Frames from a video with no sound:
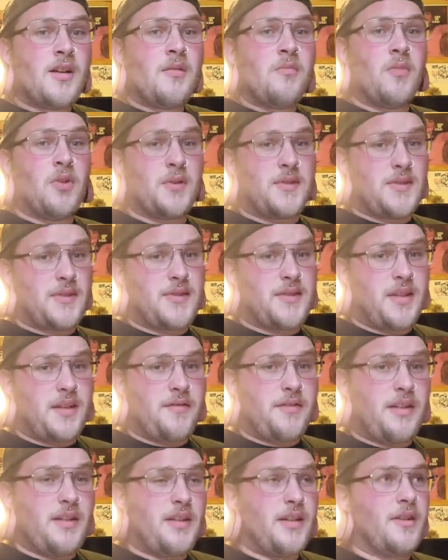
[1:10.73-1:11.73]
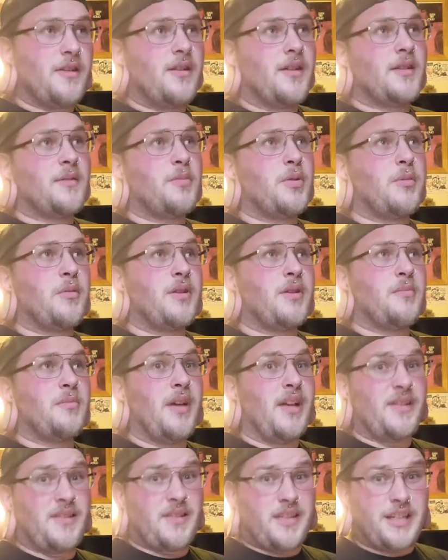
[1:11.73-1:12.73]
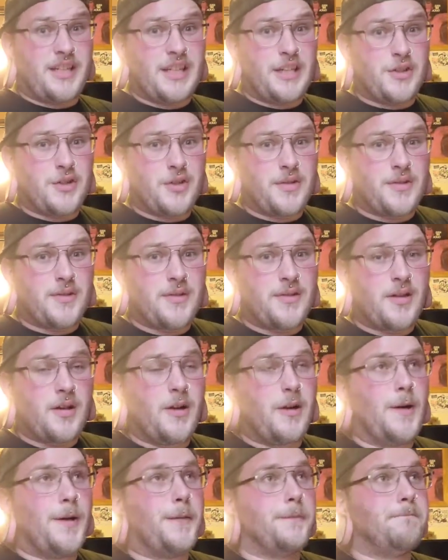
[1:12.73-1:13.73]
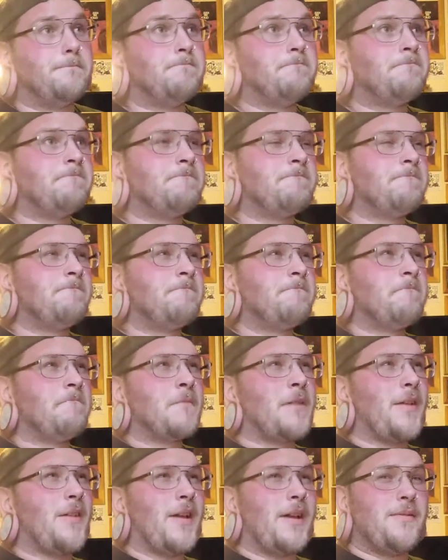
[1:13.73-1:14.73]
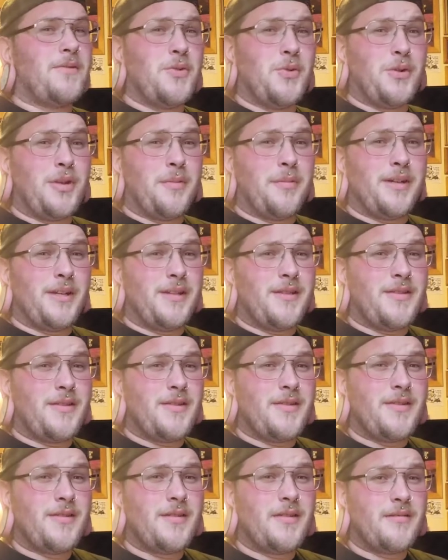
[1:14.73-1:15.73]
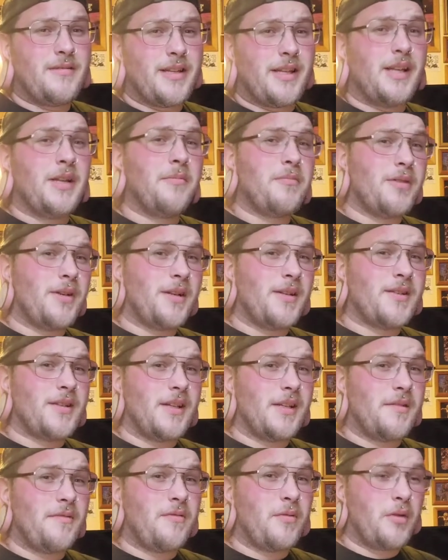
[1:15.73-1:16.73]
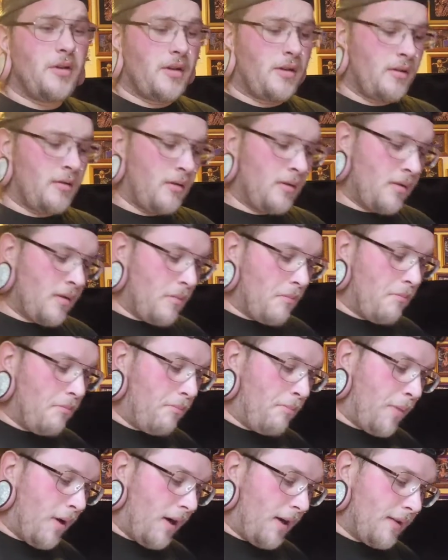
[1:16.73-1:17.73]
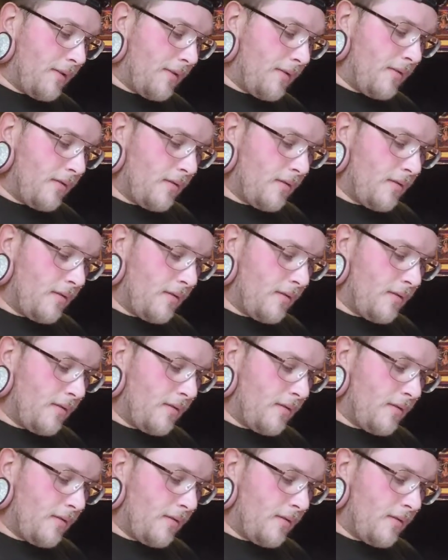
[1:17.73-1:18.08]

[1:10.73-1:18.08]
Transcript: most of the stuff in here is pretty much basic editions. I think I have 2 limiteds that I'm pretty excited for, but